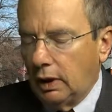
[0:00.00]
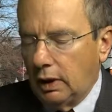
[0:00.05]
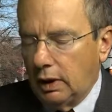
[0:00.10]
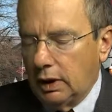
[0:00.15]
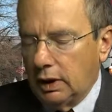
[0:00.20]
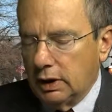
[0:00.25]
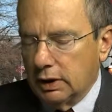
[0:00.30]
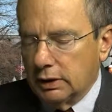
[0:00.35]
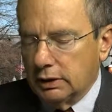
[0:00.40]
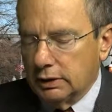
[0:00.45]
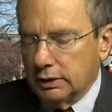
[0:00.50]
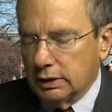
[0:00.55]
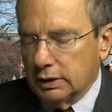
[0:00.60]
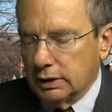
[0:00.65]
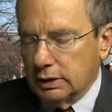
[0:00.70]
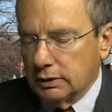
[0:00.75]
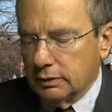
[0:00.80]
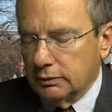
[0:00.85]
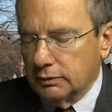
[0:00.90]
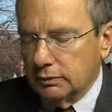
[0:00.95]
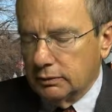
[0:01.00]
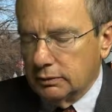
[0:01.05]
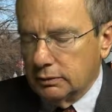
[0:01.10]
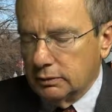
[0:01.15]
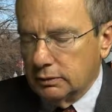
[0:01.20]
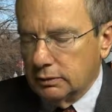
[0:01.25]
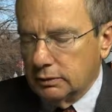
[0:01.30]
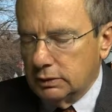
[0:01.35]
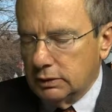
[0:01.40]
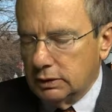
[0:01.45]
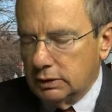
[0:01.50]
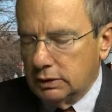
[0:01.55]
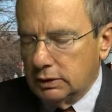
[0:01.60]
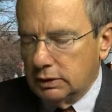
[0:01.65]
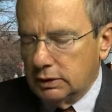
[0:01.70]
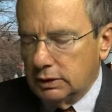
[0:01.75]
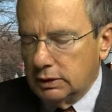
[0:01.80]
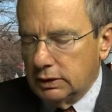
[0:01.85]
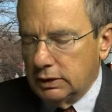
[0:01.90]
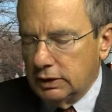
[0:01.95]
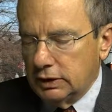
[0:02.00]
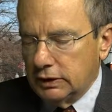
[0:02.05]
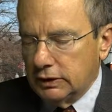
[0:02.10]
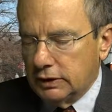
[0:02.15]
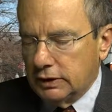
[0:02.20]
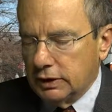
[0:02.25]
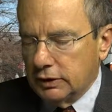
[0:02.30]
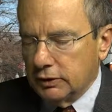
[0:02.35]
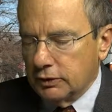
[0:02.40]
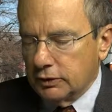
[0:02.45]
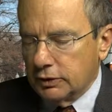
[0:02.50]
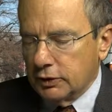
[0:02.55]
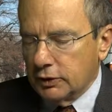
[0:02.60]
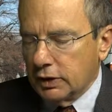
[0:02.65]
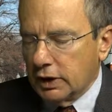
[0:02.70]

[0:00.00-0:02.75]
and they're